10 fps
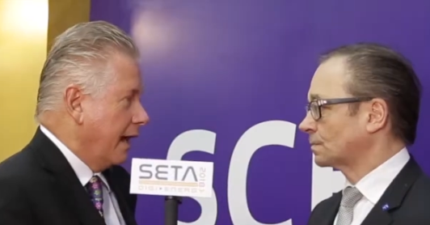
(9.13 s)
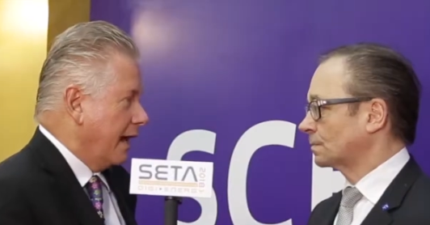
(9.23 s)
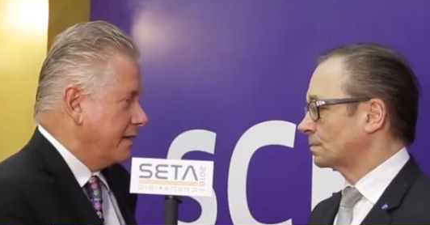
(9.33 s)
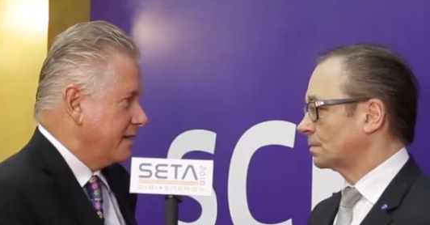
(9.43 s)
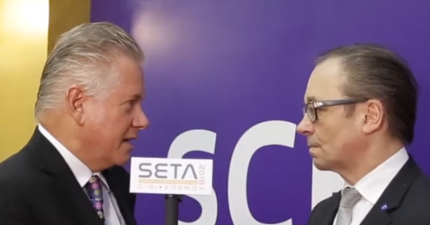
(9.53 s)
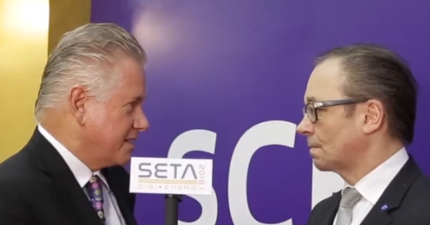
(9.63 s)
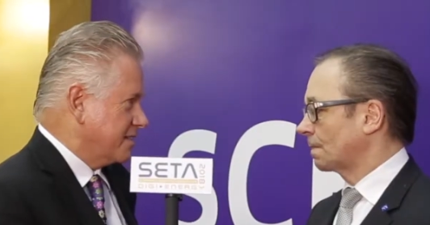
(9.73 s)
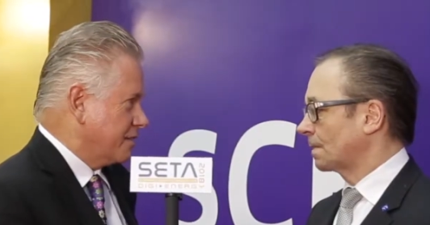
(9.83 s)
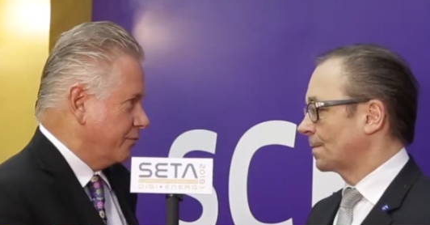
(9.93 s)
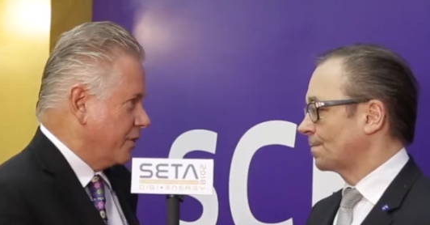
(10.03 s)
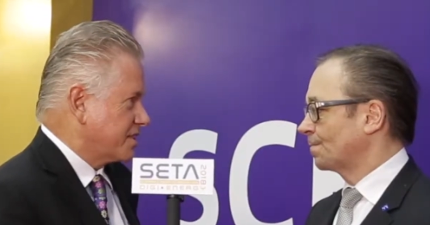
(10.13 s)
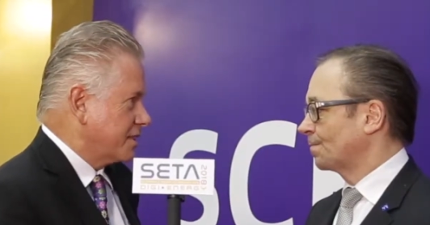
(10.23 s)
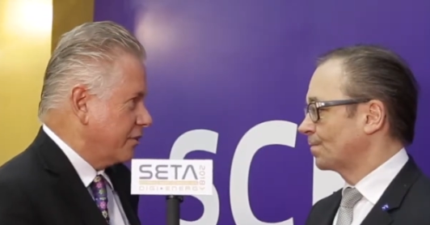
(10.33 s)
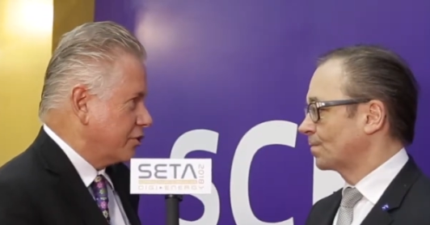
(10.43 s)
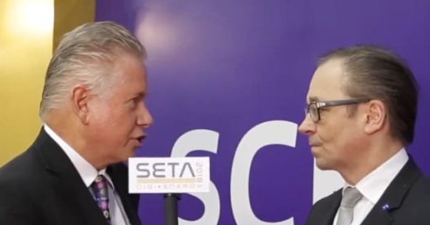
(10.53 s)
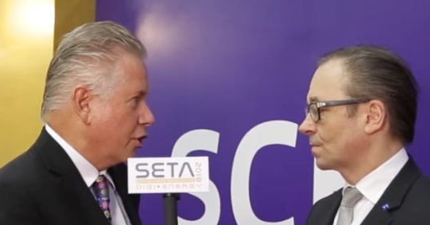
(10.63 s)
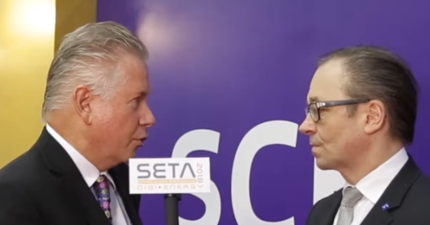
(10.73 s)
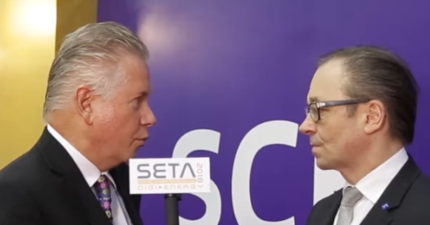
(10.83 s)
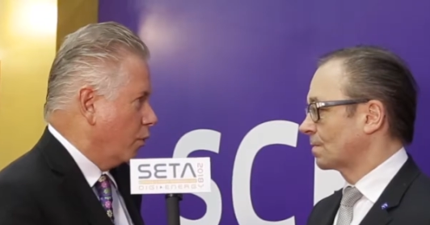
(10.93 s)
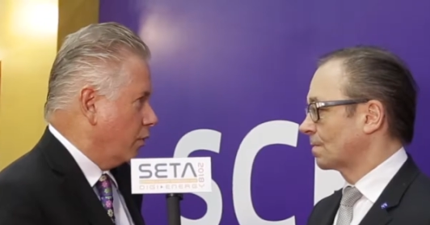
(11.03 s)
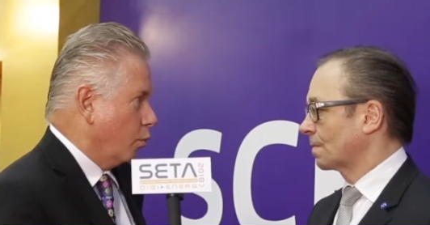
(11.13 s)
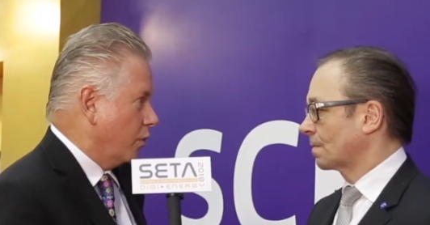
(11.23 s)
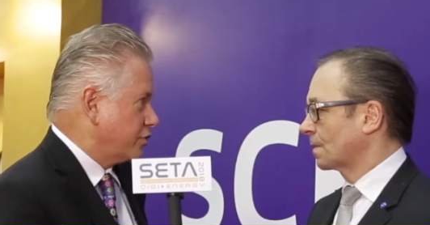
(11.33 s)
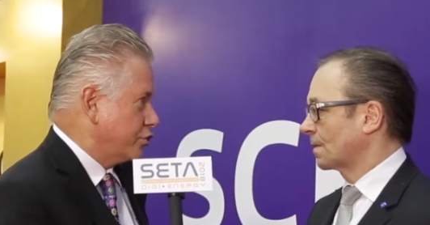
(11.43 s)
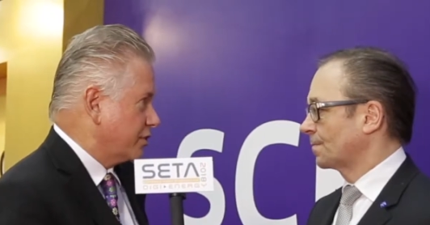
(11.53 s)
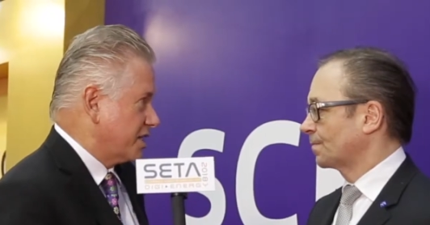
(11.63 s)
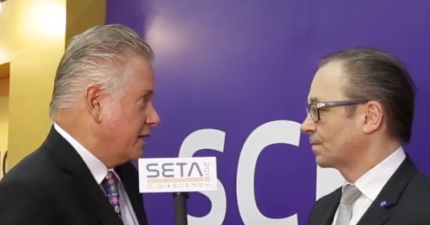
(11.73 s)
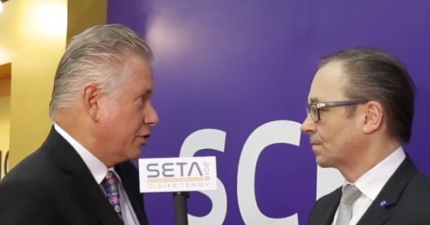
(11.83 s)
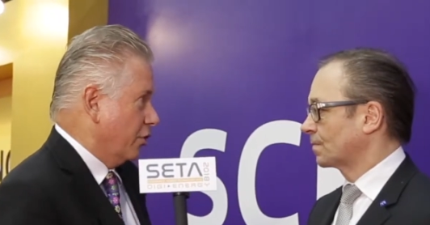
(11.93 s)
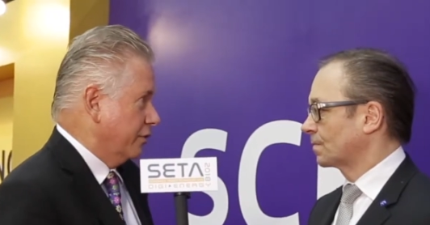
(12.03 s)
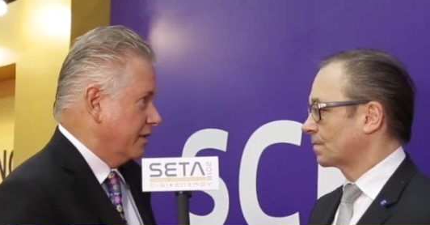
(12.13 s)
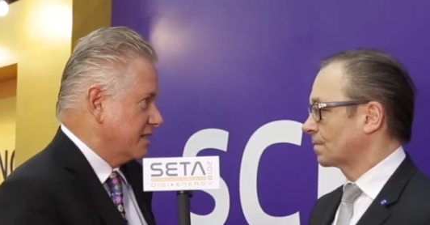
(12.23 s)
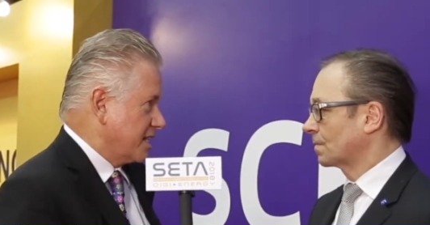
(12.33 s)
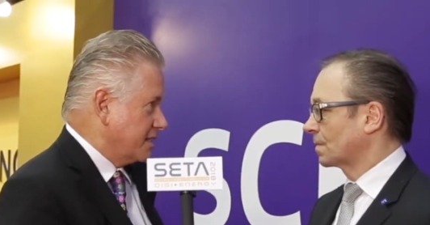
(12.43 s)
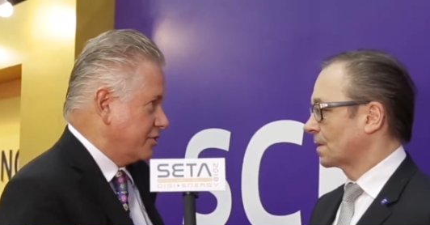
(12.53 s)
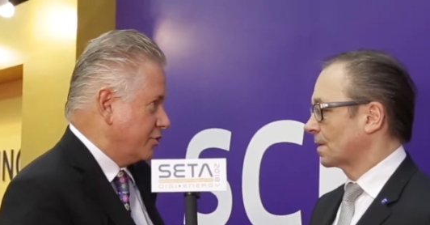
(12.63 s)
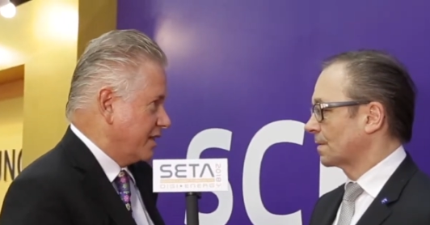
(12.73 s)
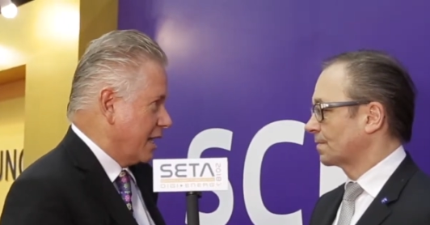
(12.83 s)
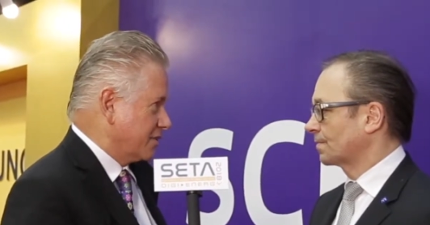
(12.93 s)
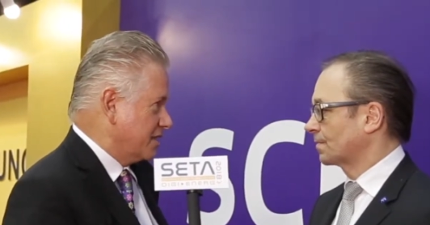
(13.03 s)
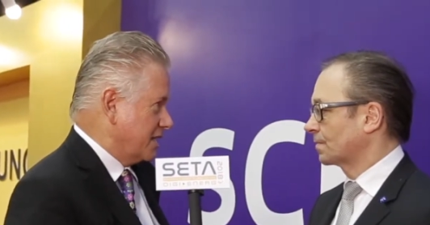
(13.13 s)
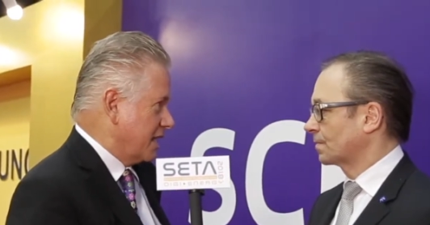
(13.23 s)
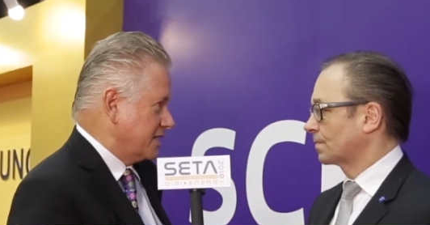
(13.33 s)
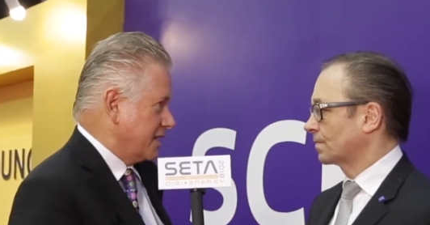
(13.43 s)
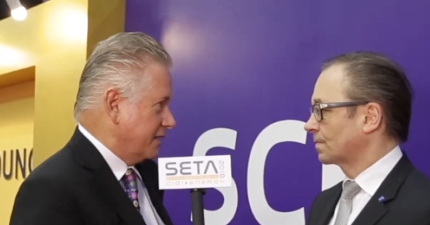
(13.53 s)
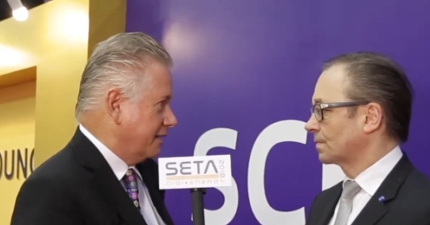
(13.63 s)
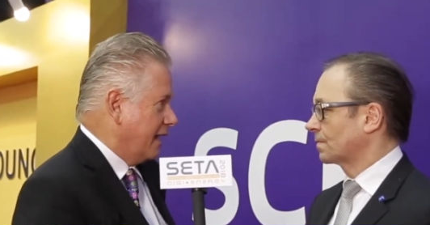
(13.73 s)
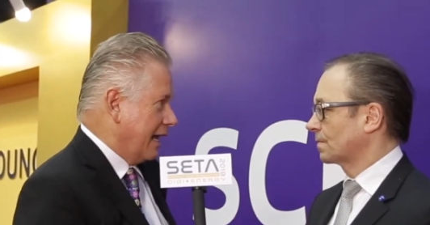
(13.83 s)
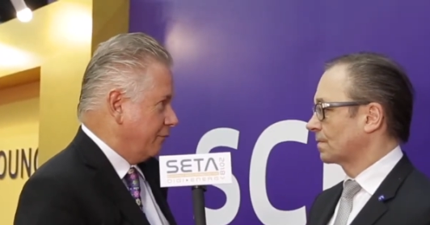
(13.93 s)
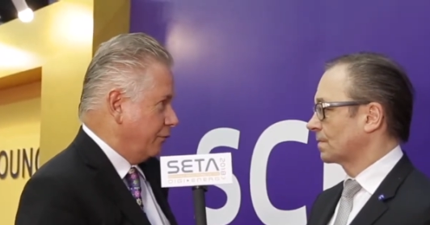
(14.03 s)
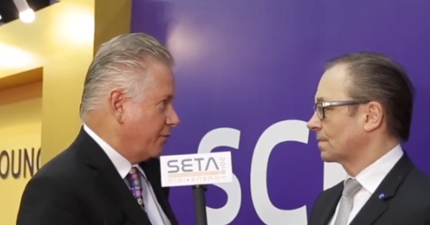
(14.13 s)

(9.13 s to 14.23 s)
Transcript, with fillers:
Speaker 1: And as it's the first day of the show, what, what's your take on SETA 2018? How have you